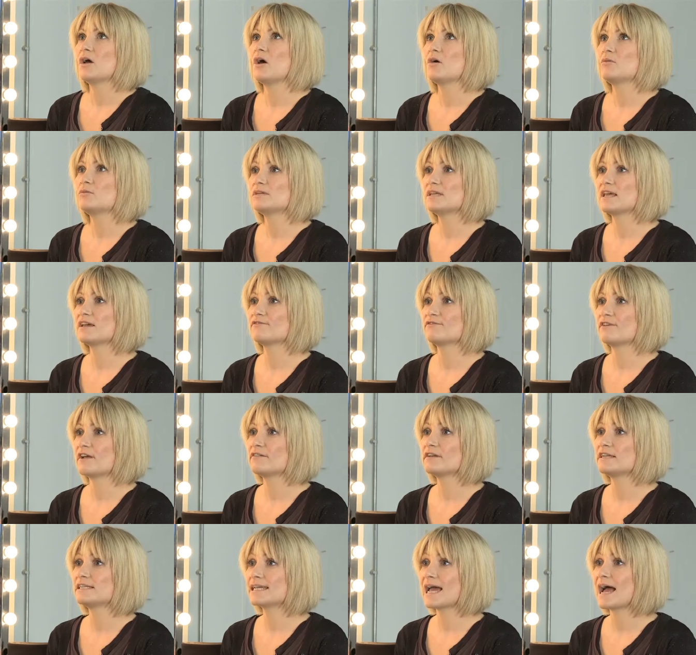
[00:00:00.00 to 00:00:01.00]
I would get
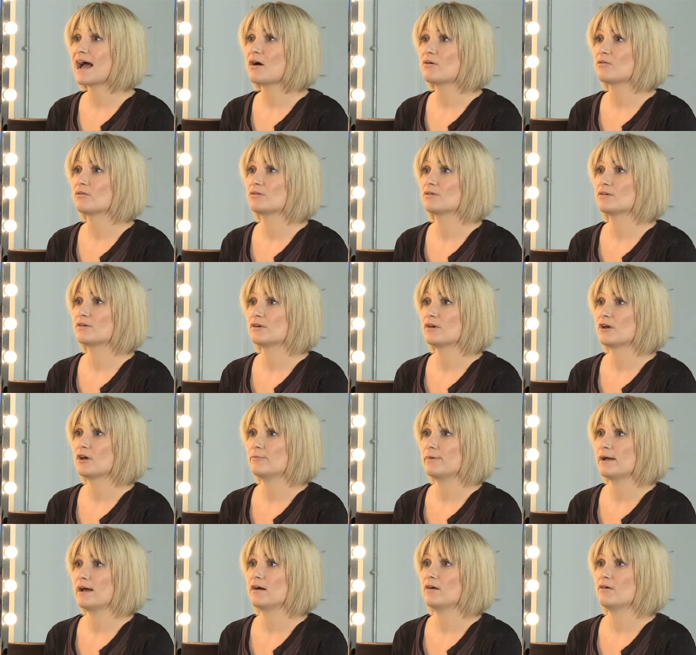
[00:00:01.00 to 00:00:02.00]
very down
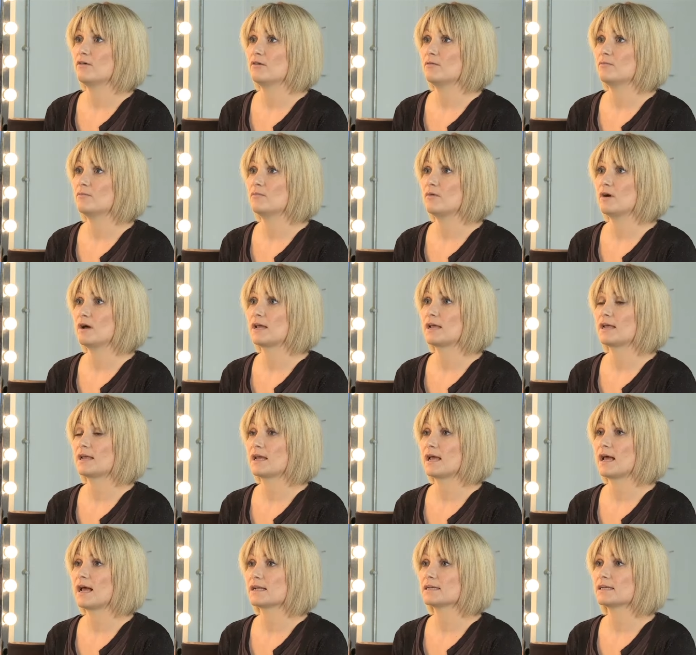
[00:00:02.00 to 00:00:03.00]
about my
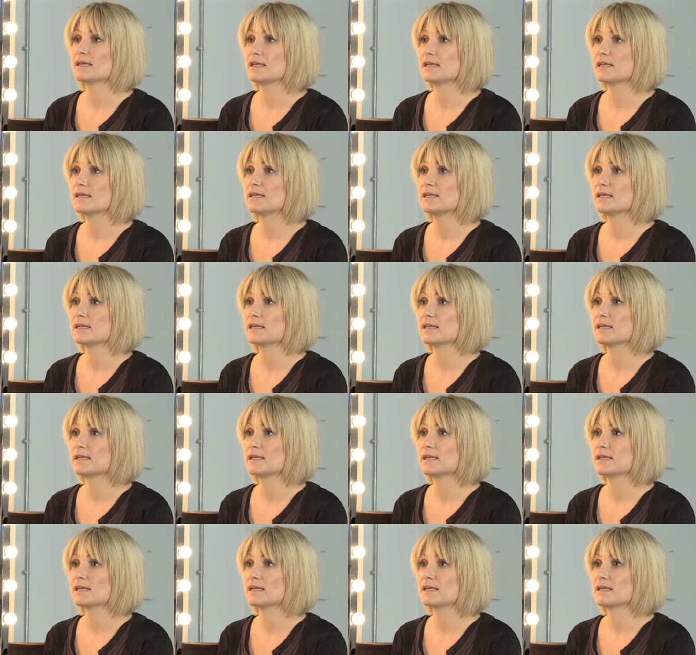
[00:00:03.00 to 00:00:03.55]
acne,